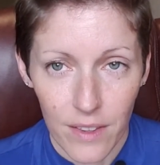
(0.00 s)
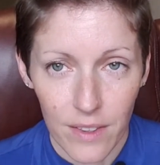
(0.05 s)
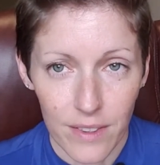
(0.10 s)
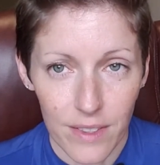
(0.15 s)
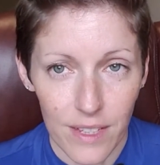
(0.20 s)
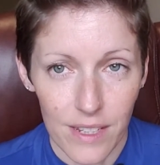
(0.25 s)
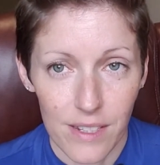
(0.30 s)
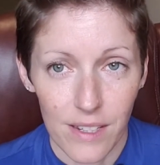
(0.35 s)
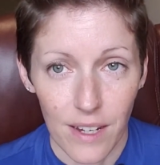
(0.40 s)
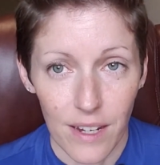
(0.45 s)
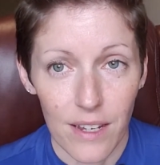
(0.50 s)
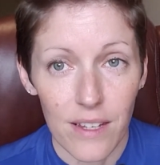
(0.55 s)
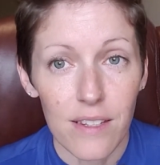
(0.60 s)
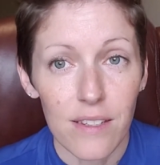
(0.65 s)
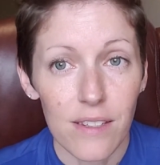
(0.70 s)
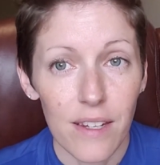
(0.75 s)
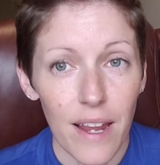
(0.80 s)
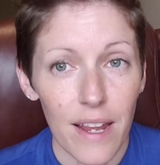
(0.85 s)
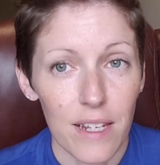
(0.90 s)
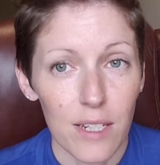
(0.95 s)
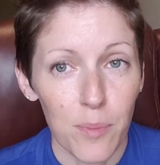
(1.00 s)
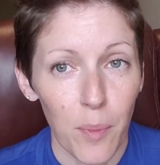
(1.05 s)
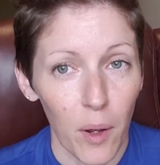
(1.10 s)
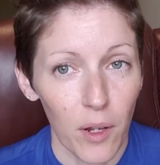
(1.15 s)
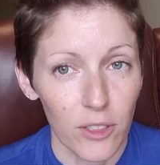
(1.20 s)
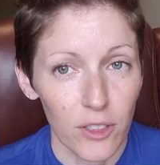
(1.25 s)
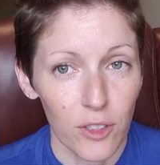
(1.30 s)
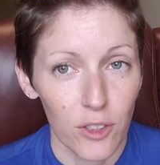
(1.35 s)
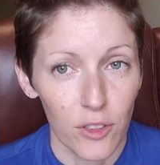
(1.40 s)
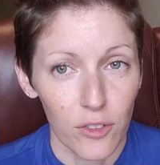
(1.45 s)
This is a
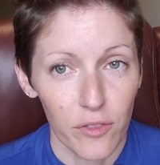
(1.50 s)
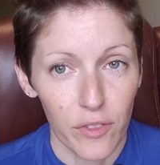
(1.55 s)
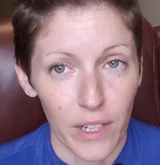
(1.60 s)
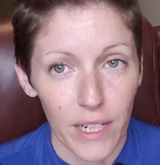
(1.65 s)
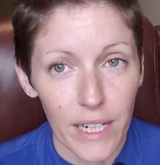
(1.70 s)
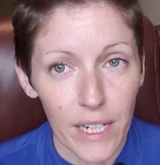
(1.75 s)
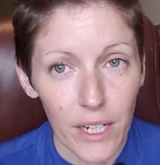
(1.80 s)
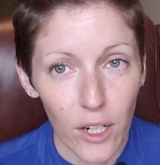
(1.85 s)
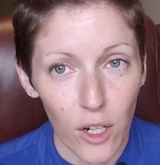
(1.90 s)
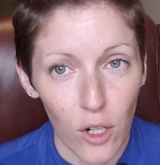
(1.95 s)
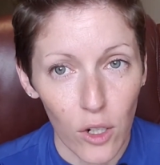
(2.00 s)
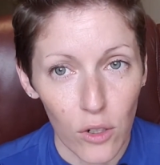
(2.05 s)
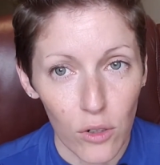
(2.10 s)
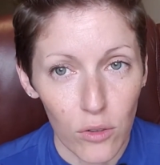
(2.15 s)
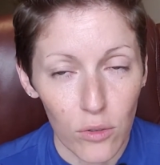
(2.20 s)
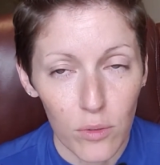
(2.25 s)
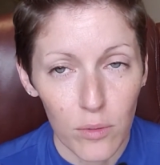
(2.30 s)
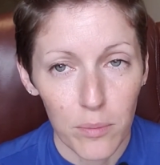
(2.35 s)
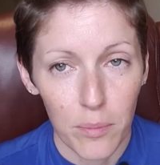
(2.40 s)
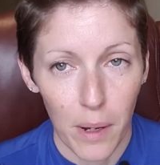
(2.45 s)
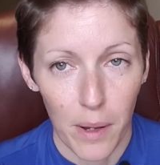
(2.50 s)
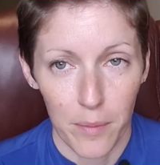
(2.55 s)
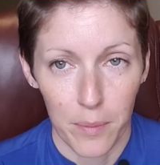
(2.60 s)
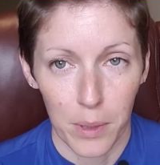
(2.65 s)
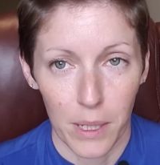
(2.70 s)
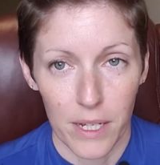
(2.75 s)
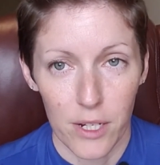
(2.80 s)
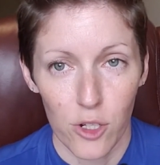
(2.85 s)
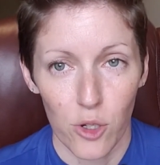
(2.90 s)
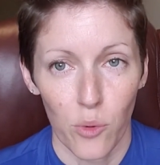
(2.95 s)
sponsored video by
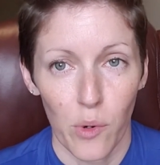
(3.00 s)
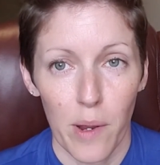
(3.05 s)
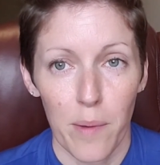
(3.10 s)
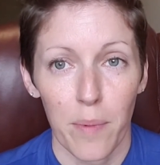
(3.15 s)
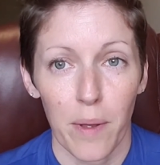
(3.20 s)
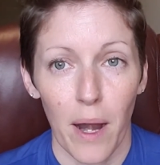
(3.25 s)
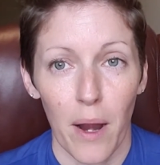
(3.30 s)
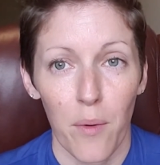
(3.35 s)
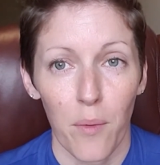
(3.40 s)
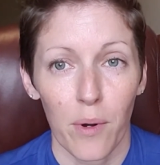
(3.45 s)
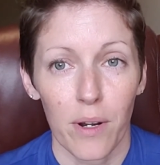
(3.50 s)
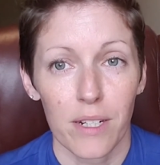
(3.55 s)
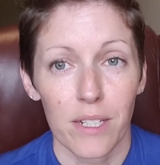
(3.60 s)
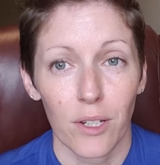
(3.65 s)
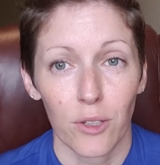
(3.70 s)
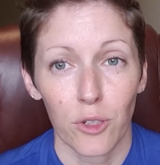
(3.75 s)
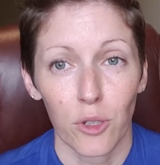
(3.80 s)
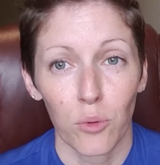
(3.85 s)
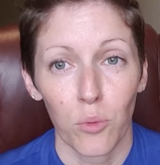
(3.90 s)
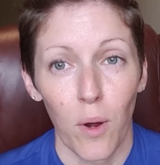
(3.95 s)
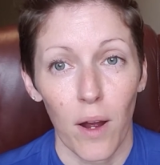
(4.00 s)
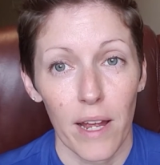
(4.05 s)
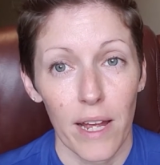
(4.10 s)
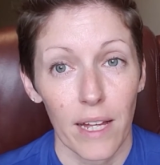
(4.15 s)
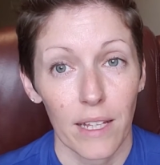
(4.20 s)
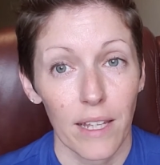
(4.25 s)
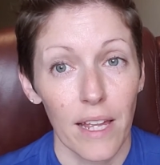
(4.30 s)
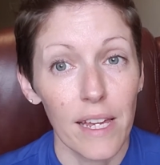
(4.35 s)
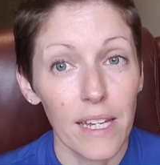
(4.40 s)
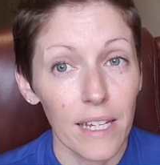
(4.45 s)
PlateJoy, but I want to tell you why
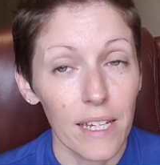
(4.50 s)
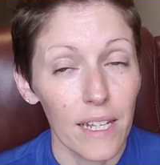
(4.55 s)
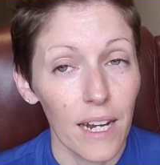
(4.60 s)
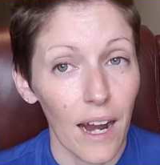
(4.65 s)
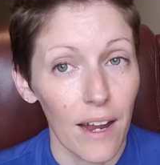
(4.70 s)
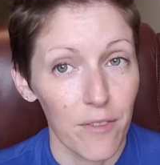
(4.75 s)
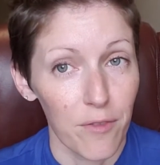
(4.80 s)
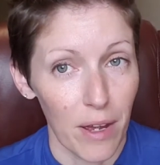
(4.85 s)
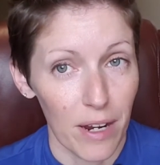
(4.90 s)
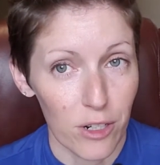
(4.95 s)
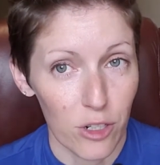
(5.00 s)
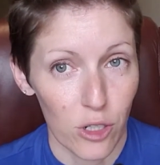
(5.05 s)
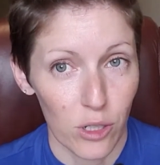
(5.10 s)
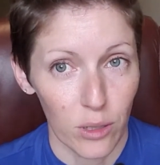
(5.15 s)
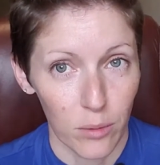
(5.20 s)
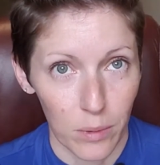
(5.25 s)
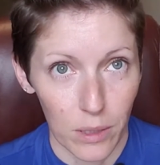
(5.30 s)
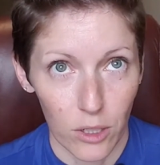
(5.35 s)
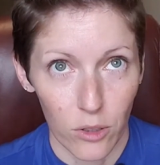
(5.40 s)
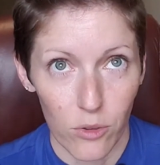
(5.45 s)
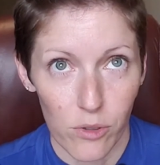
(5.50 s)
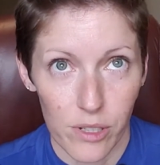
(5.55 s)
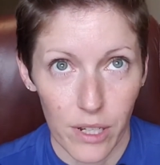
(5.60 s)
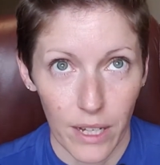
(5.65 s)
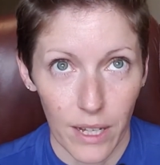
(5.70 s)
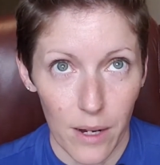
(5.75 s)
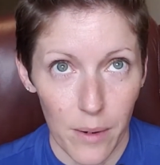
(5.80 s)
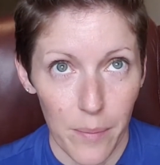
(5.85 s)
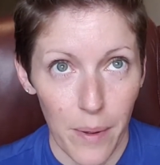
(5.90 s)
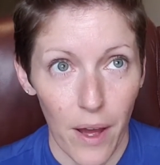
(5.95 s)
I like it. I've actually been
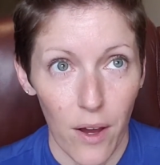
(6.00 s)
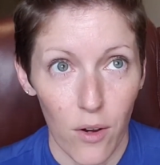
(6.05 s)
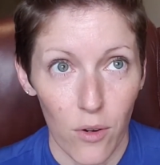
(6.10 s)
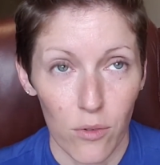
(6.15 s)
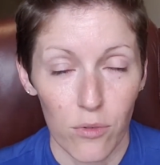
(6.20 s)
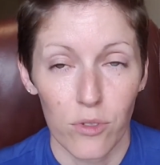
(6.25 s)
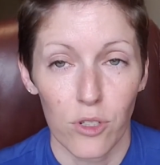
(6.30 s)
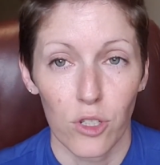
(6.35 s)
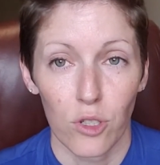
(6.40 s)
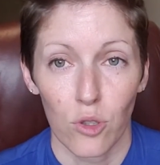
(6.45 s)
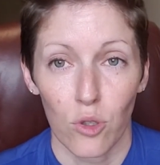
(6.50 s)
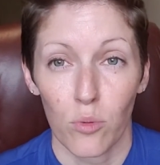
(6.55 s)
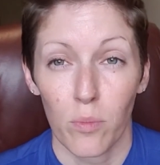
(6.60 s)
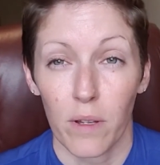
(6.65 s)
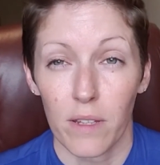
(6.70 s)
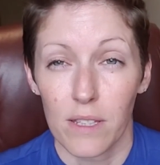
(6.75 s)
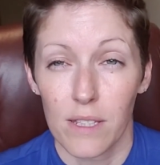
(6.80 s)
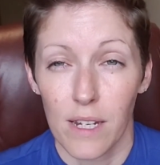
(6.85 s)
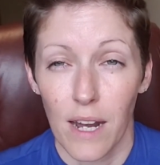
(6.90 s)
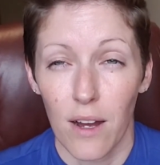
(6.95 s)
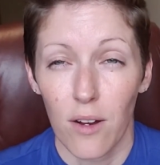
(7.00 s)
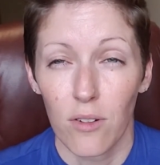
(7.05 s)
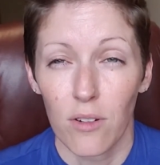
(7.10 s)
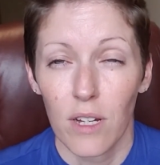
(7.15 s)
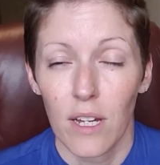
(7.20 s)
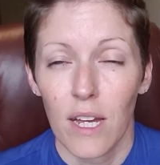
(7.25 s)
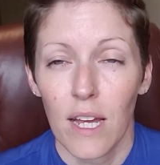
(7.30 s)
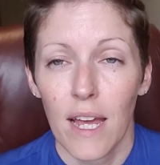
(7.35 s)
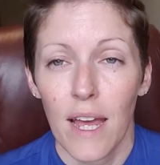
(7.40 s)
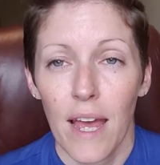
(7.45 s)
using it about 2 months now,
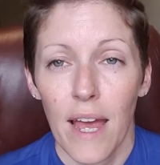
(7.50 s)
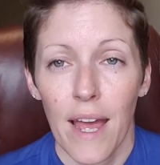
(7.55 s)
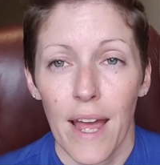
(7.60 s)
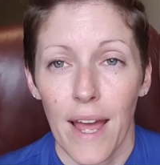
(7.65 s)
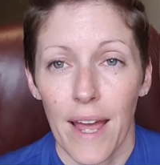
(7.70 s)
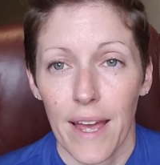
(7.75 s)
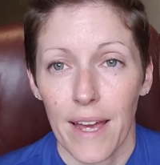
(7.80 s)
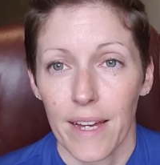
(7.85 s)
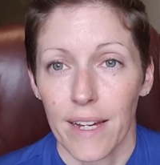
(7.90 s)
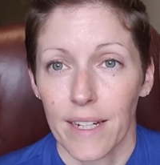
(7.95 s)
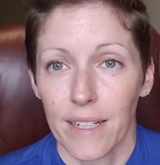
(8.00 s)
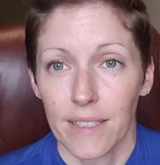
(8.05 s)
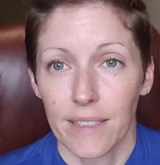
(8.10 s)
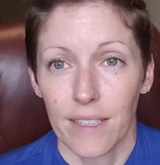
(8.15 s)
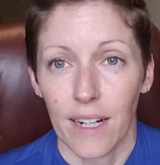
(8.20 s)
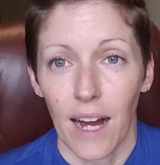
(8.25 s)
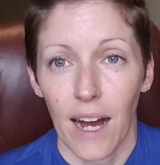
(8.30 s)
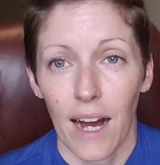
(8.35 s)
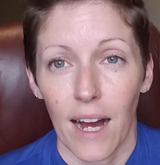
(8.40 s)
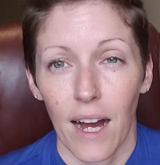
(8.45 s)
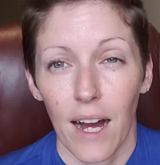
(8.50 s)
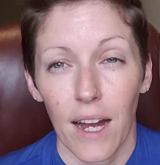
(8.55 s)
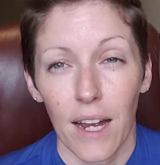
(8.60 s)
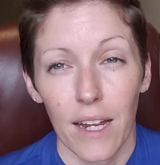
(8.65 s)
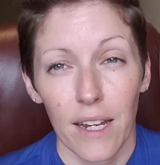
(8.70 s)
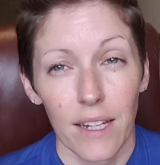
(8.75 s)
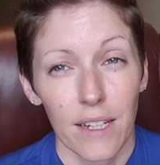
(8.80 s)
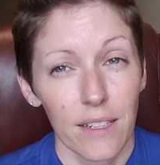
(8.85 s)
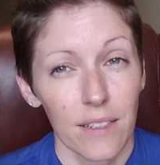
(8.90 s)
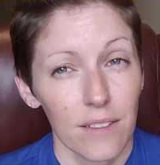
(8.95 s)
and
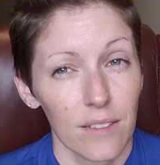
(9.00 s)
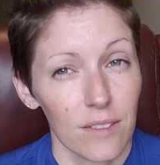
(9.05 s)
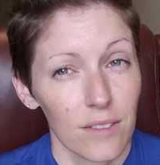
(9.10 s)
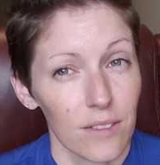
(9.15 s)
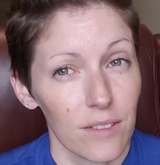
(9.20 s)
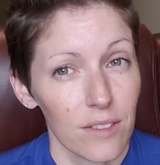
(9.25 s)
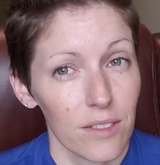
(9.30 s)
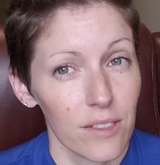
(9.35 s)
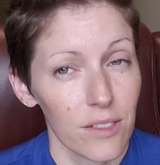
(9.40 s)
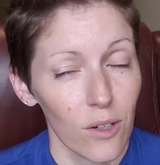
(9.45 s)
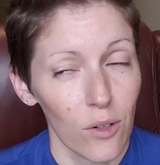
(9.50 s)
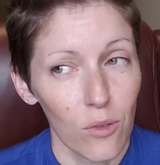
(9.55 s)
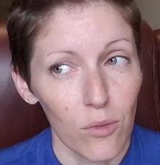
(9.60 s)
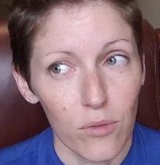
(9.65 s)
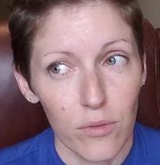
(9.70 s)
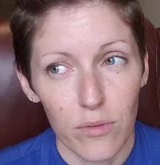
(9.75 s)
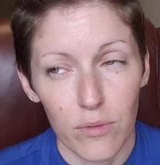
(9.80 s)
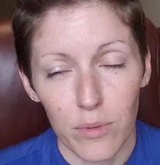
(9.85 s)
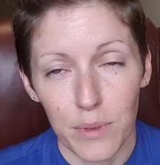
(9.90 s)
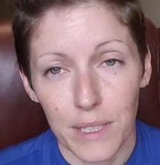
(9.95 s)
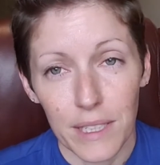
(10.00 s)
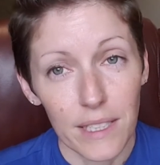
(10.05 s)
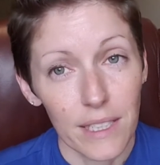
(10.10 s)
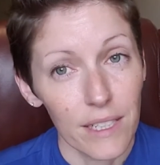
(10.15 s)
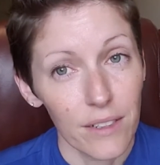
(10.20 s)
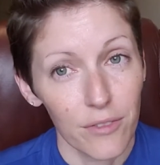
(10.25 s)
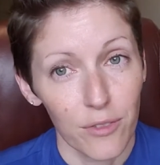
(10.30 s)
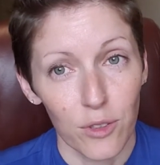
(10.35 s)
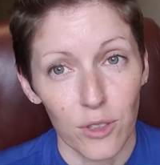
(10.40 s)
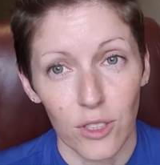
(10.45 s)
I don't
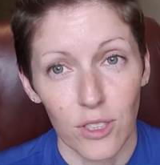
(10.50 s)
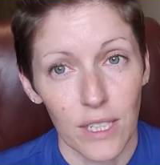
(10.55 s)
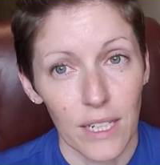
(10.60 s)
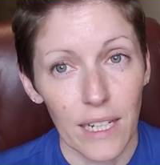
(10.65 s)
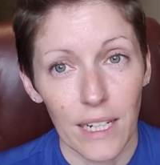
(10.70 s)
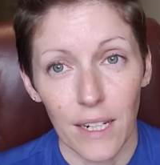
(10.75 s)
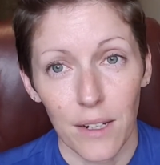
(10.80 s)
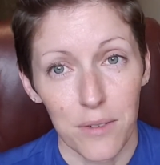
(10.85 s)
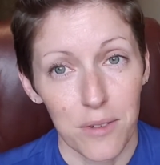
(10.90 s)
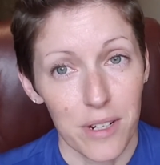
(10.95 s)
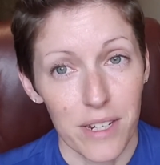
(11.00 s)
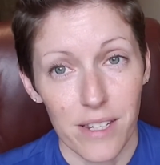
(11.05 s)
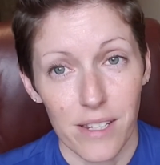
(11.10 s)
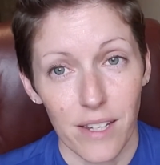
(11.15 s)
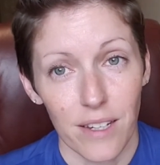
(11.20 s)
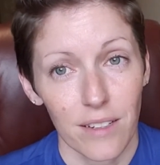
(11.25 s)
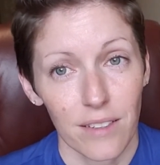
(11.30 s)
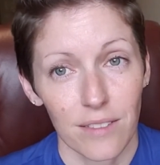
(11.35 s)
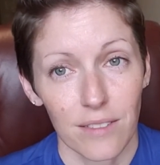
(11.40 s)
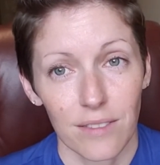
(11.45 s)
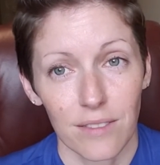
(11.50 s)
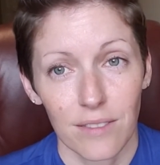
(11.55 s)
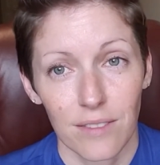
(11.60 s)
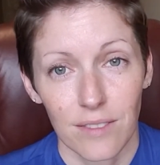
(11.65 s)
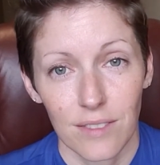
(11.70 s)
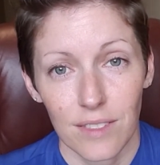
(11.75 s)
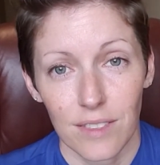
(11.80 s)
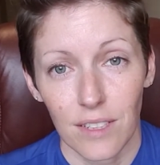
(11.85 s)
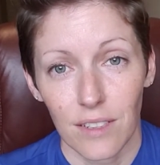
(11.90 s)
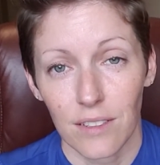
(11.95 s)
really foresee any reason
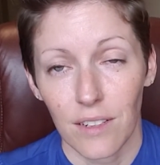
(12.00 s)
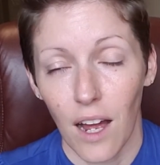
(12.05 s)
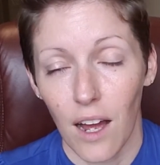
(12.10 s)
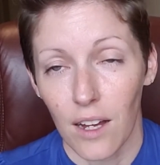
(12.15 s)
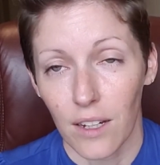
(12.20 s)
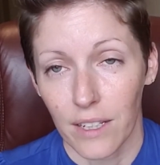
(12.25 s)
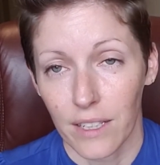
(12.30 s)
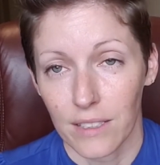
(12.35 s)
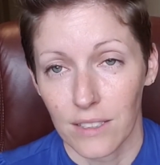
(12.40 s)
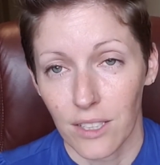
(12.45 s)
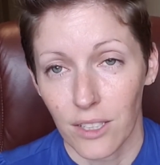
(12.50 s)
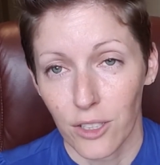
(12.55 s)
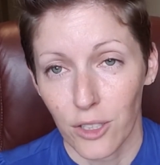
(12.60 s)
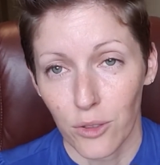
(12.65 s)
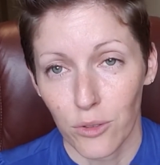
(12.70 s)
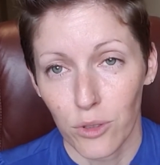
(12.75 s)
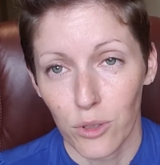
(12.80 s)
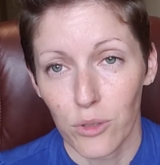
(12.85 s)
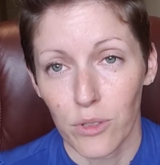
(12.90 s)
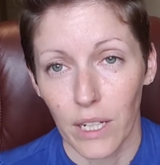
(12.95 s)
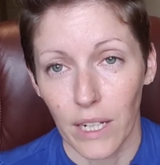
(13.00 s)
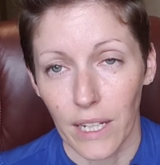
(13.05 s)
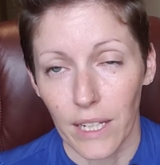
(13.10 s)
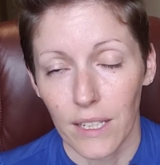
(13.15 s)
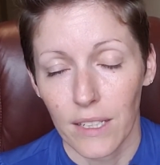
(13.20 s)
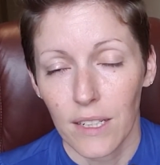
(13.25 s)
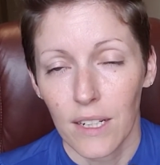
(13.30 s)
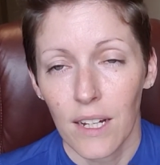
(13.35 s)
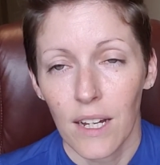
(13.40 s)
to not continue using it.